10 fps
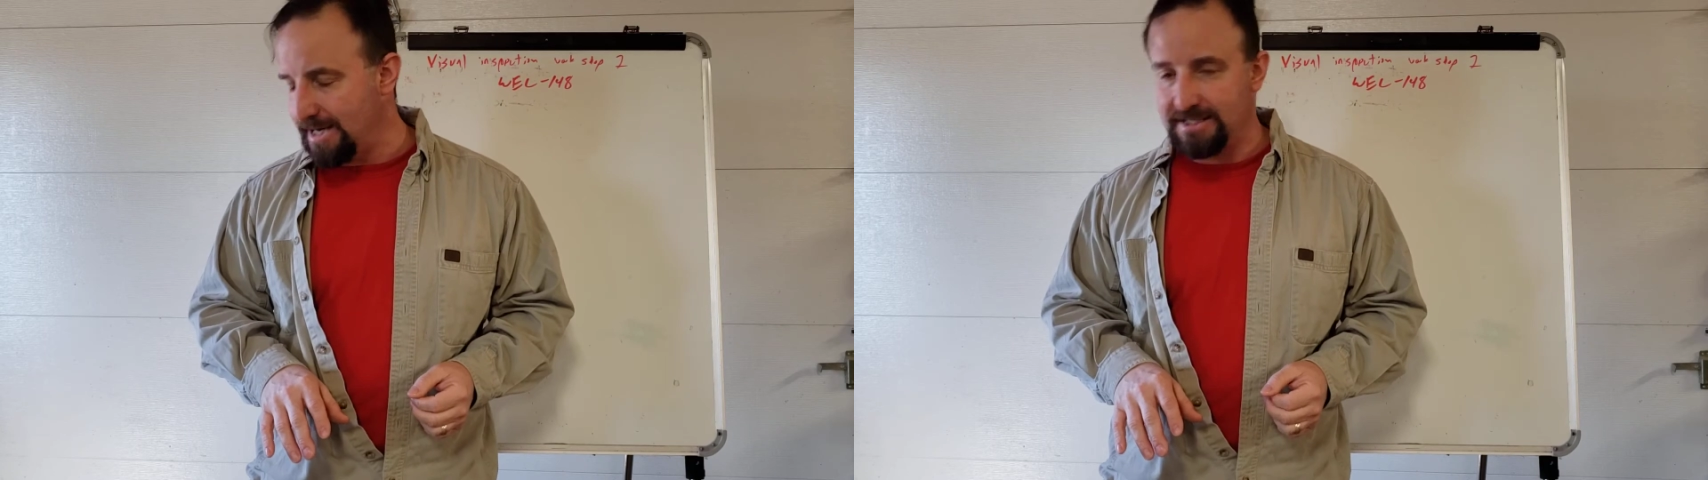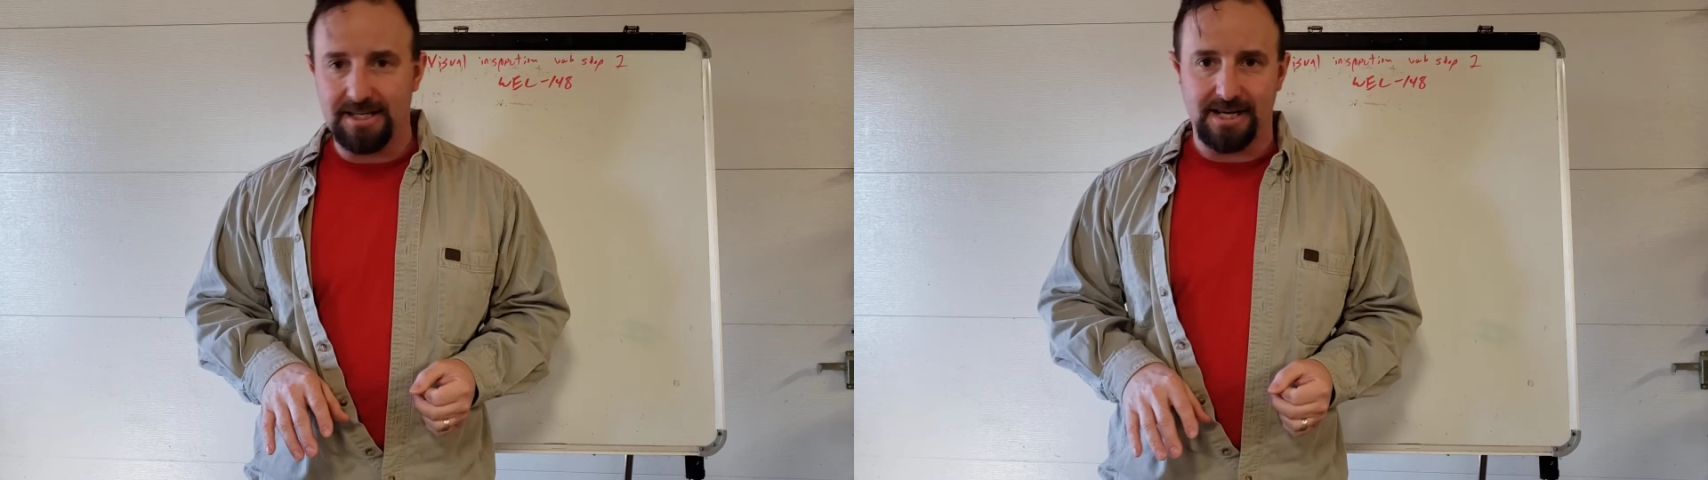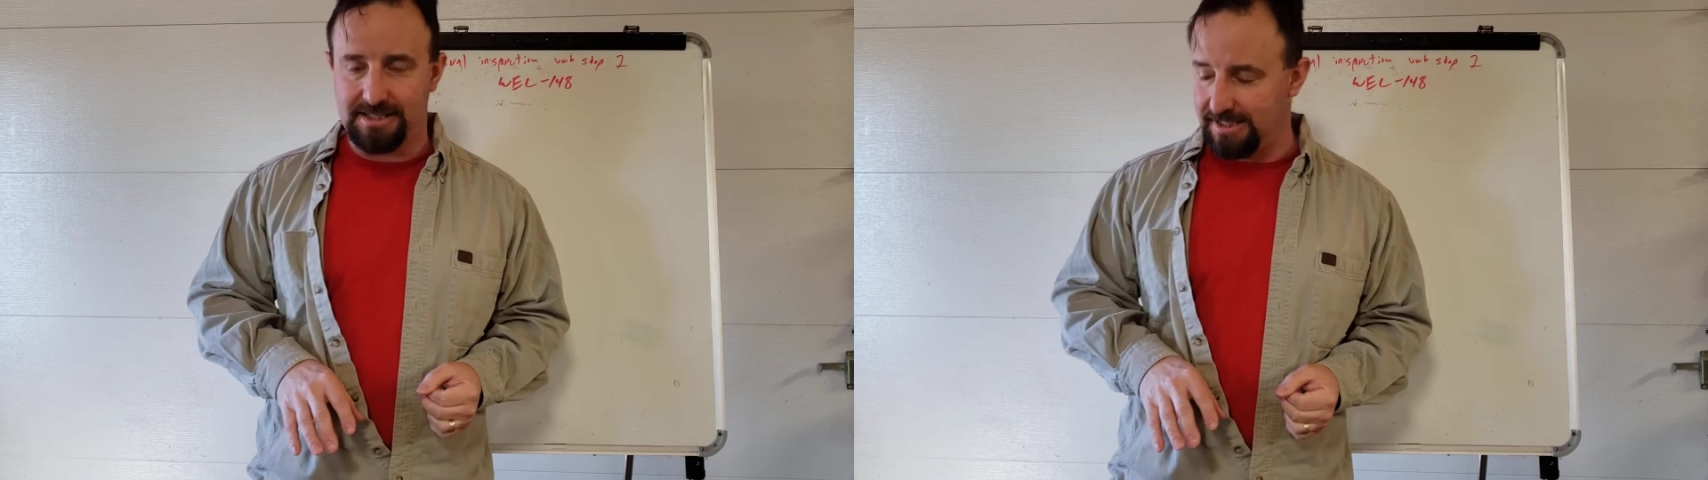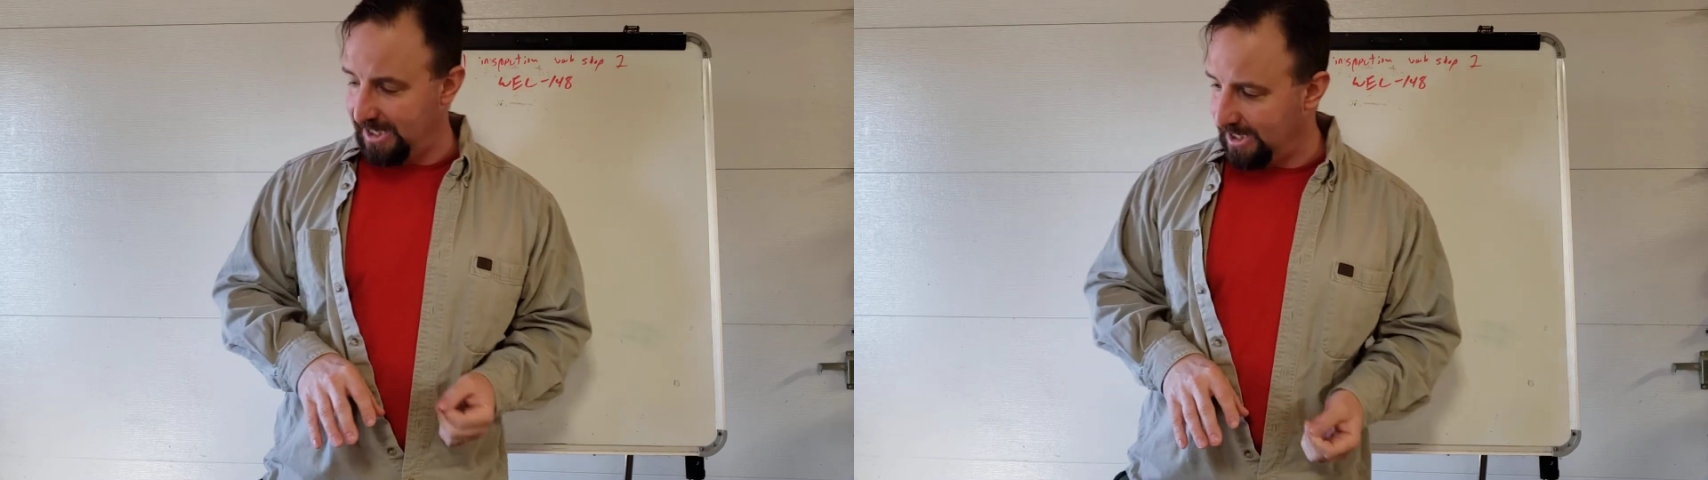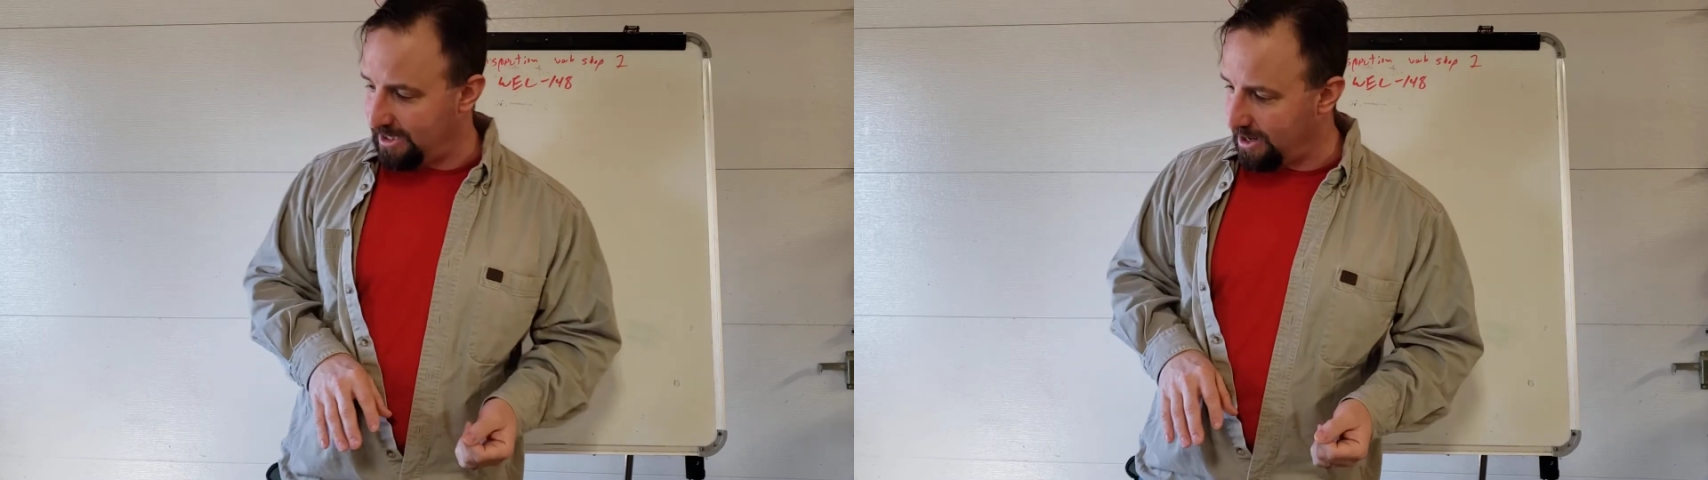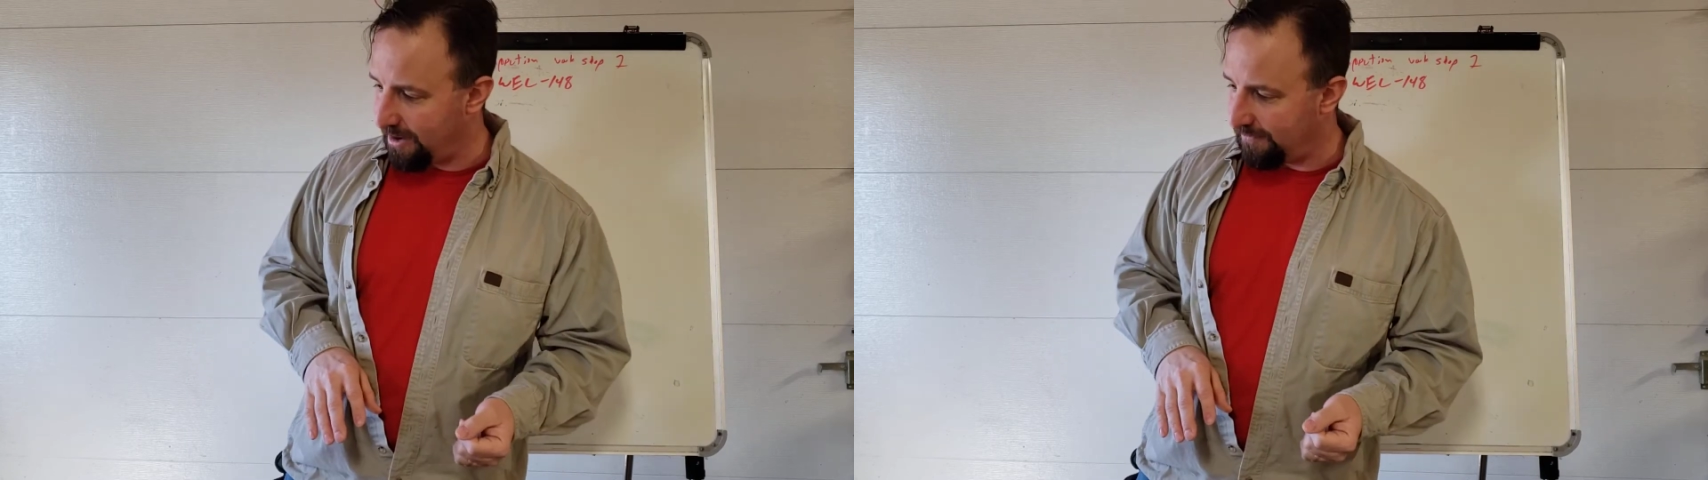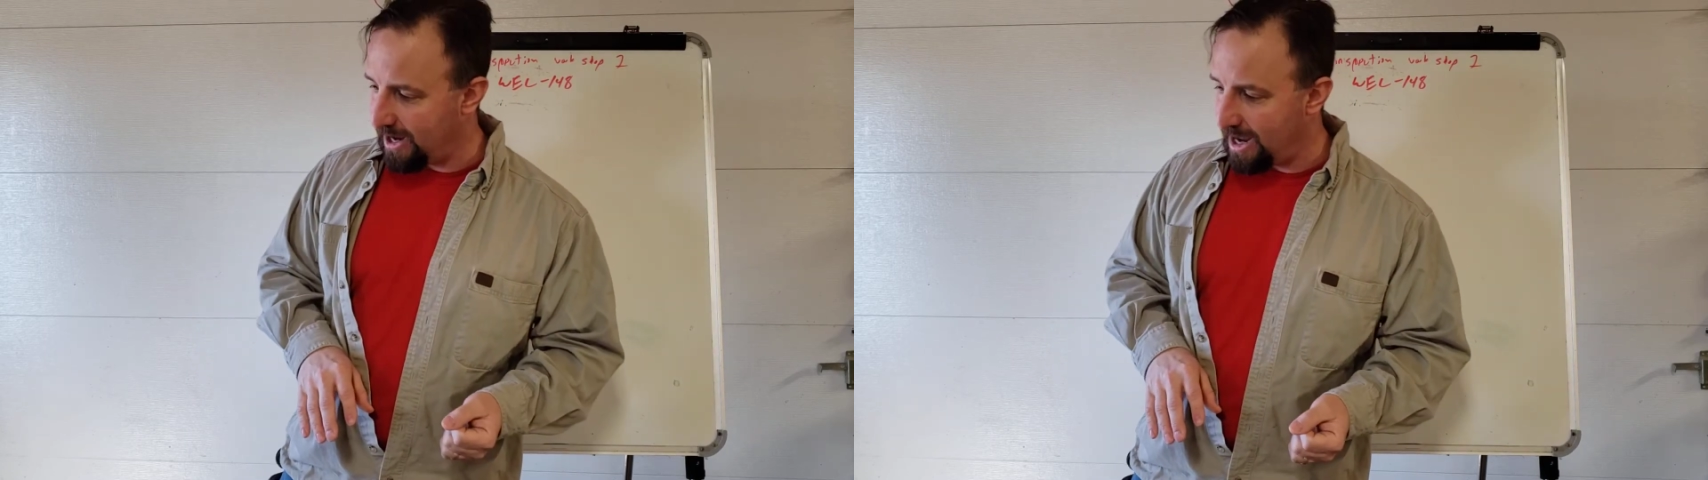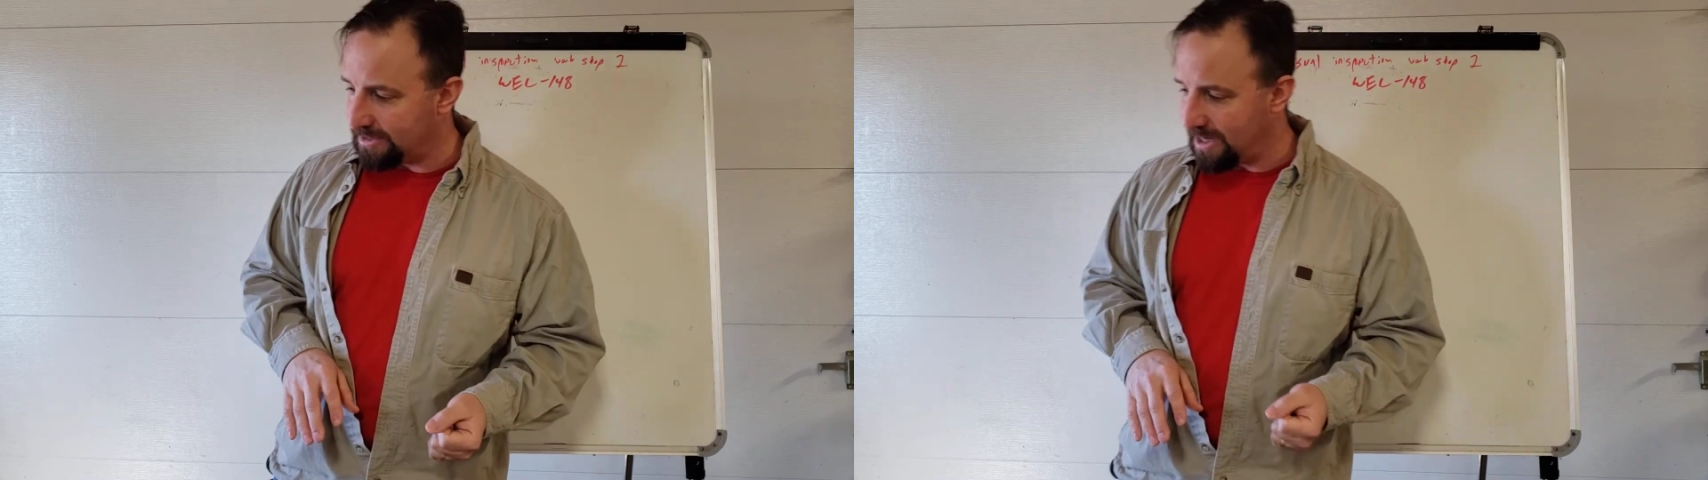16 here if you guys